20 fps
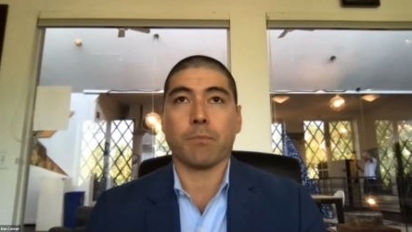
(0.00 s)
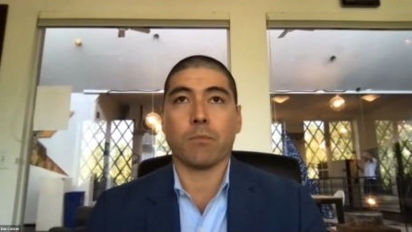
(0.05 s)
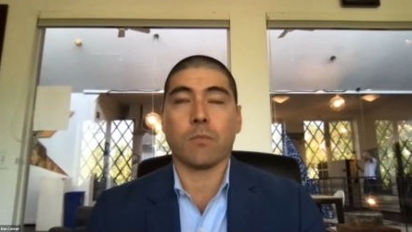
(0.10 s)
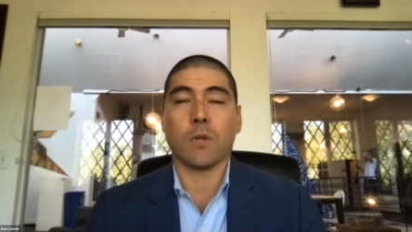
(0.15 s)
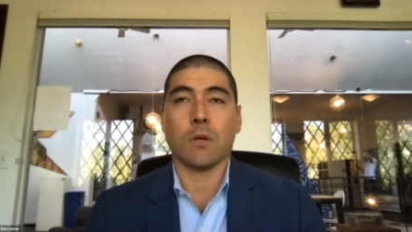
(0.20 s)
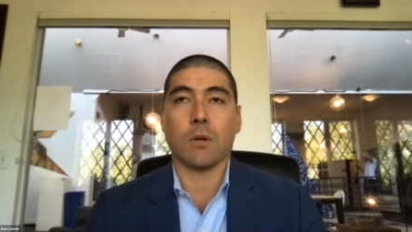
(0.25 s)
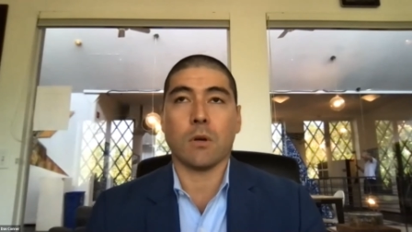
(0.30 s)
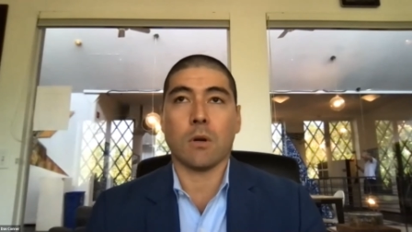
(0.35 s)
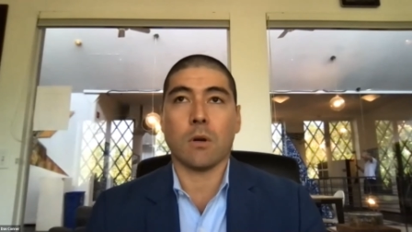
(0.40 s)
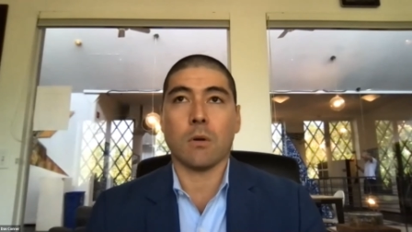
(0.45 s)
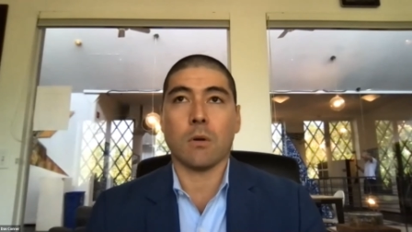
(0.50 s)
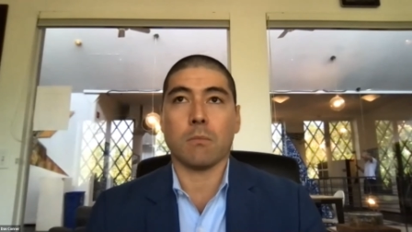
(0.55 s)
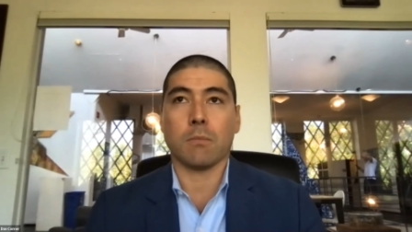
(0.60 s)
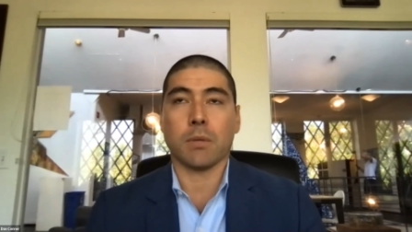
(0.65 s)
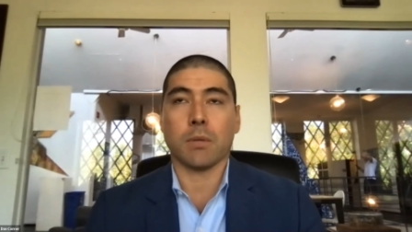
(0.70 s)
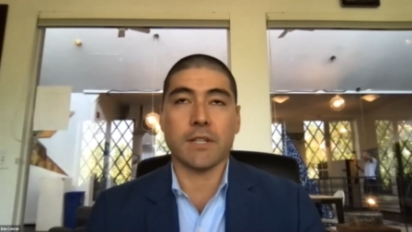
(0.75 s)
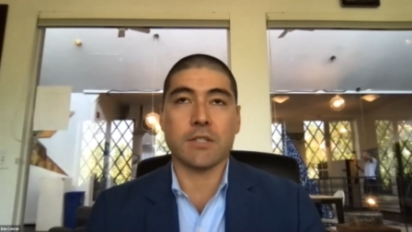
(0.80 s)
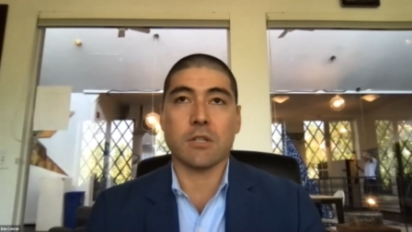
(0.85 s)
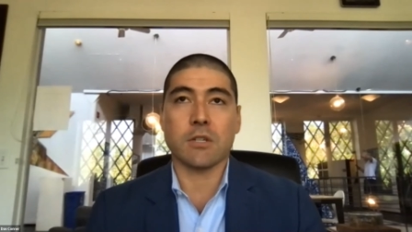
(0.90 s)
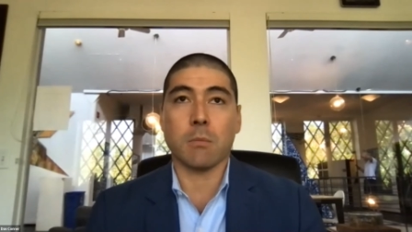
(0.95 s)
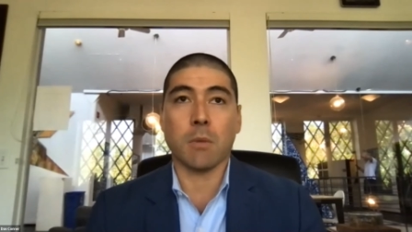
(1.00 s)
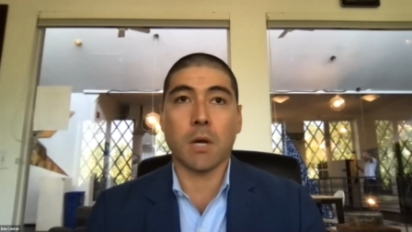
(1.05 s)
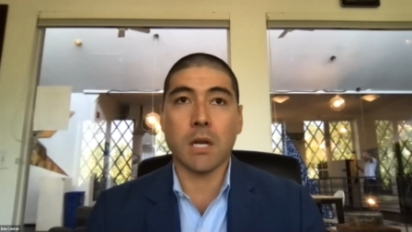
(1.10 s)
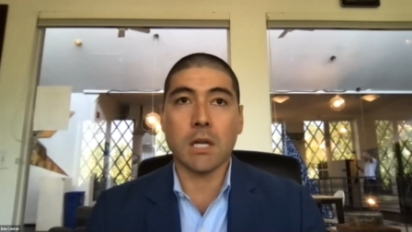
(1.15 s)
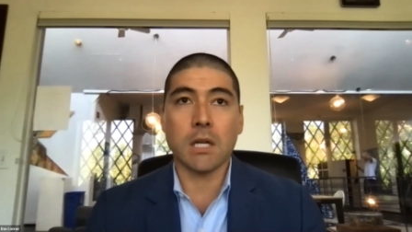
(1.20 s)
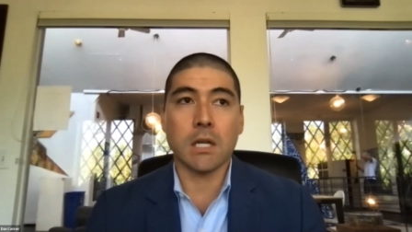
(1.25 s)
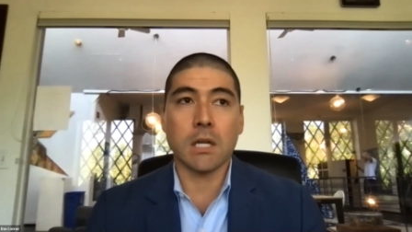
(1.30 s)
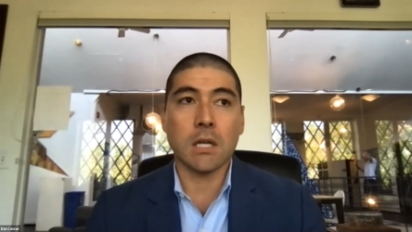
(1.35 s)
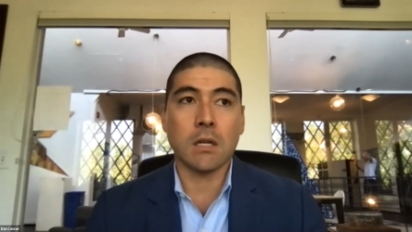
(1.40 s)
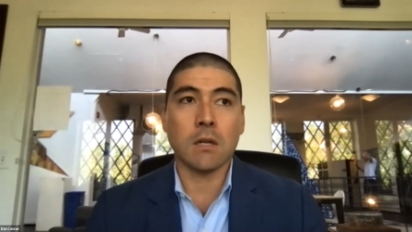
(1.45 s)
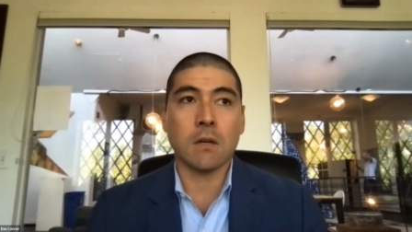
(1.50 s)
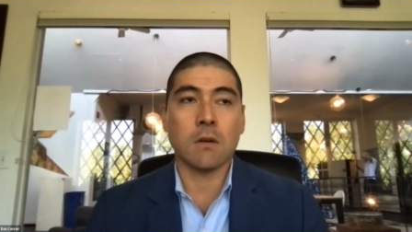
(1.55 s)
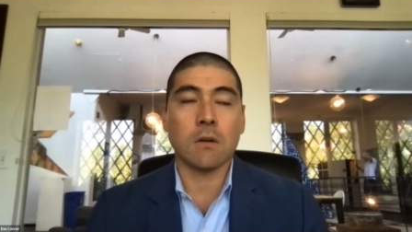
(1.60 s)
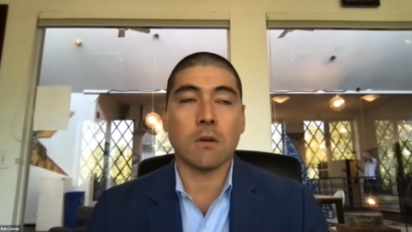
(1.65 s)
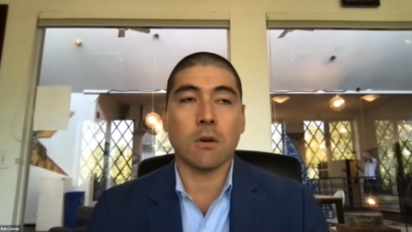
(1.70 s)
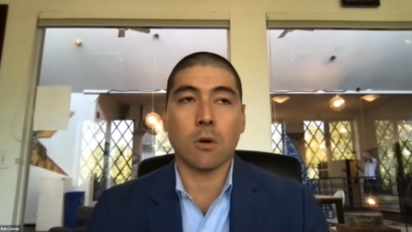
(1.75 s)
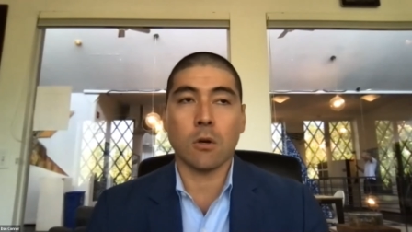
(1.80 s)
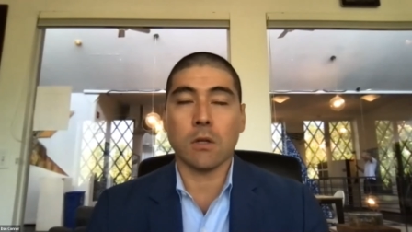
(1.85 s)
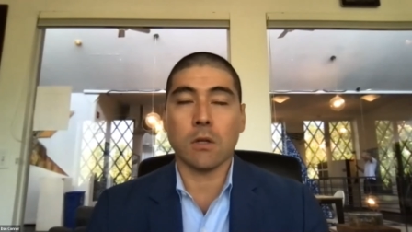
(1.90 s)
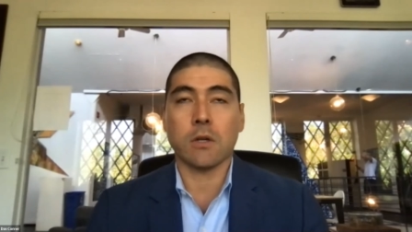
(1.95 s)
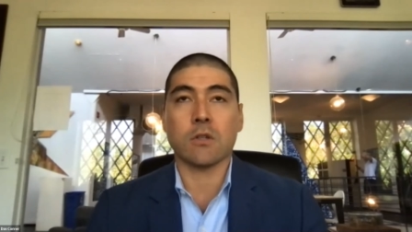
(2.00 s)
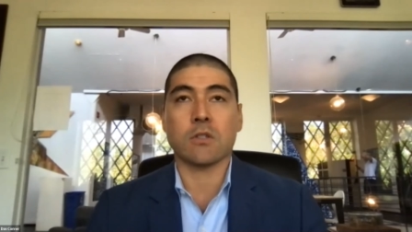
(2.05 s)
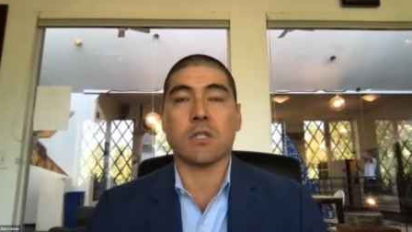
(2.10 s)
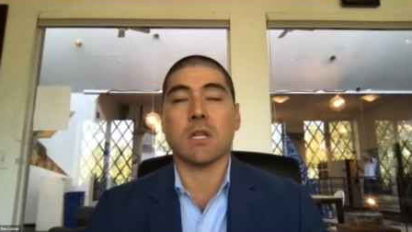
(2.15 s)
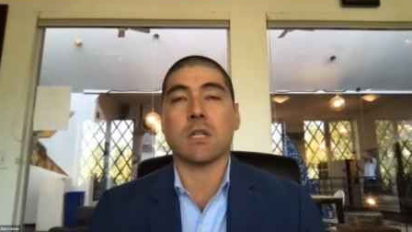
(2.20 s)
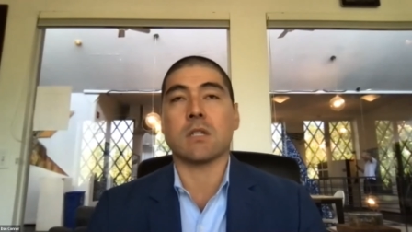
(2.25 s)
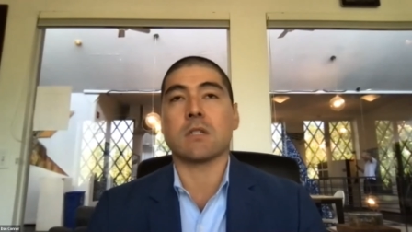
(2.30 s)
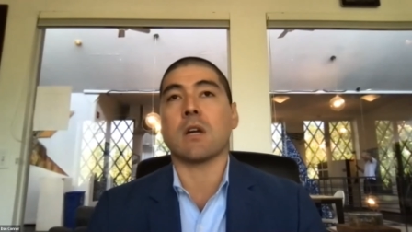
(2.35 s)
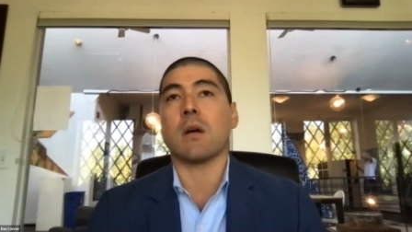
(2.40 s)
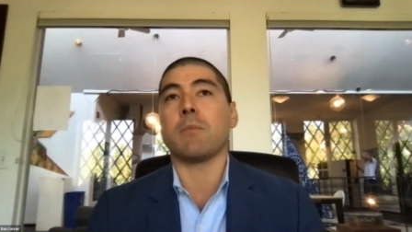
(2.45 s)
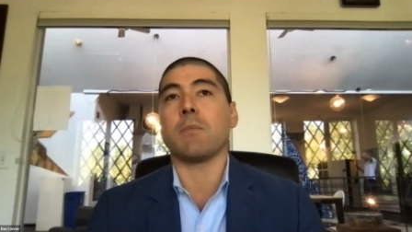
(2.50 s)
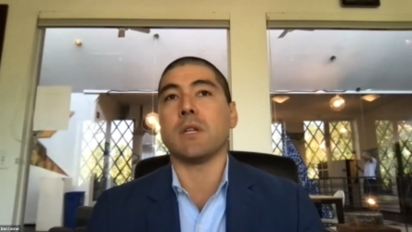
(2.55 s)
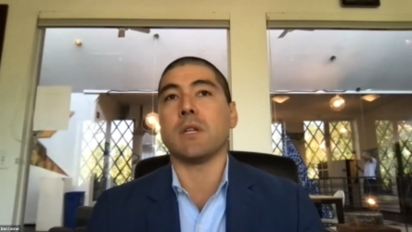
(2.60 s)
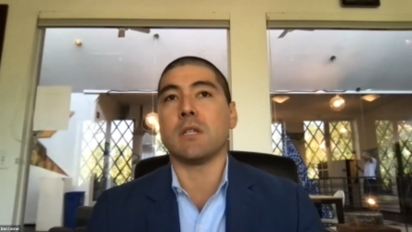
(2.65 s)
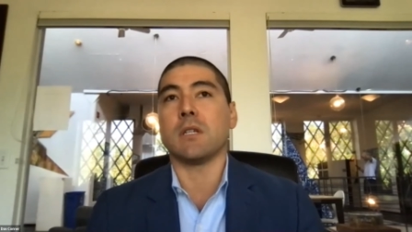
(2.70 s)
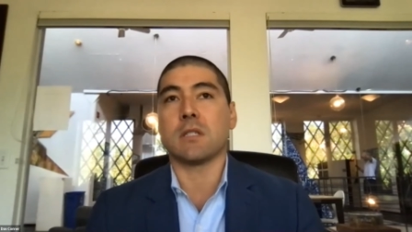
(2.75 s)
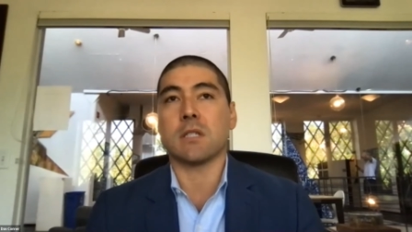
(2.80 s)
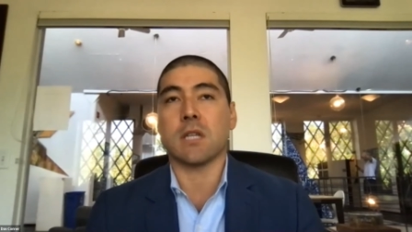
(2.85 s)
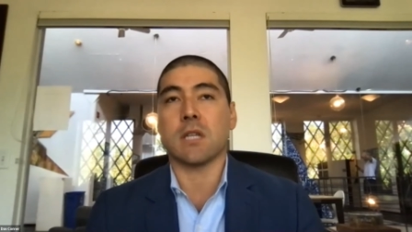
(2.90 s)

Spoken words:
your money in earlier stage companies